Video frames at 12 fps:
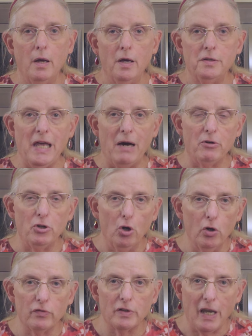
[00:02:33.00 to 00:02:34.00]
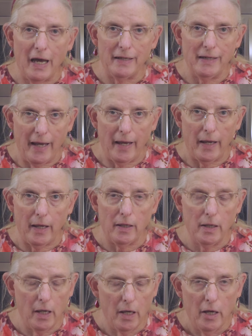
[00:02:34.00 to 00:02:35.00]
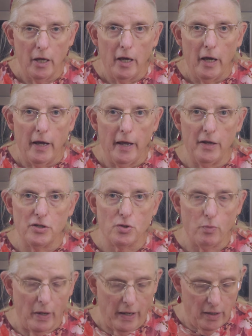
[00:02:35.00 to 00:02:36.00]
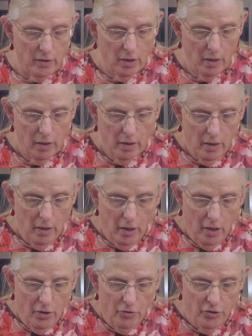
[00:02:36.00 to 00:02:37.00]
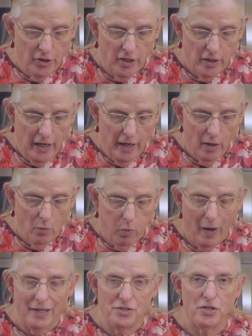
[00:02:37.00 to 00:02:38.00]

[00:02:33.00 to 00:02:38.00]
Now, an overlight egg is when the whites of